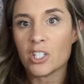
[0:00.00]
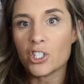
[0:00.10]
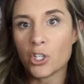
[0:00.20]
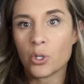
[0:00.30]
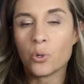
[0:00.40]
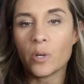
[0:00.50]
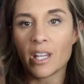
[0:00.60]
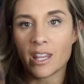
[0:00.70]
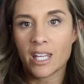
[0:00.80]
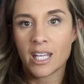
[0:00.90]
to
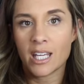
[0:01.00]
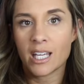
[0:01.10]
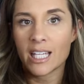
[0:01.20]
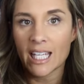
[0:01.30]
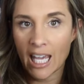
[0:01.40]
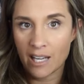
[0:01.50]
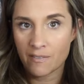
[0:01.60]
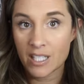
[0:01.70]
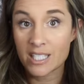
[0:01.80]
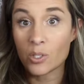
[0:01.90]
the canvas.